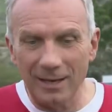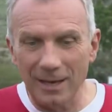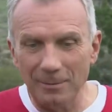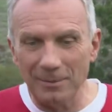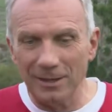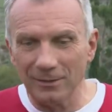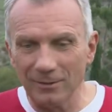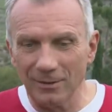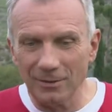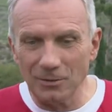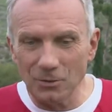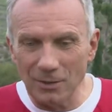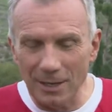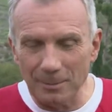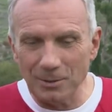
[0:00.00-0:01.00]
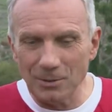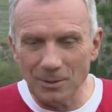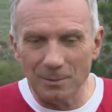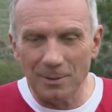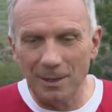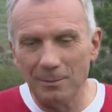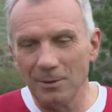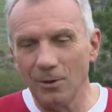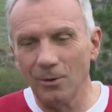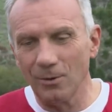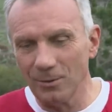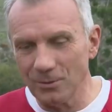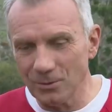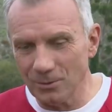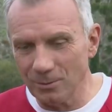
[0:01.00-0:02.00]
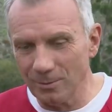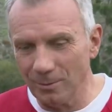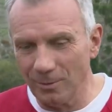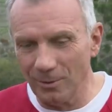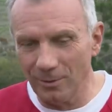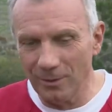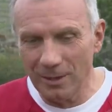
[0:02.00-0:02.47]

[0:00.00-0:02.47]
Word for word: came down to the championship game to go to the Super Bowl.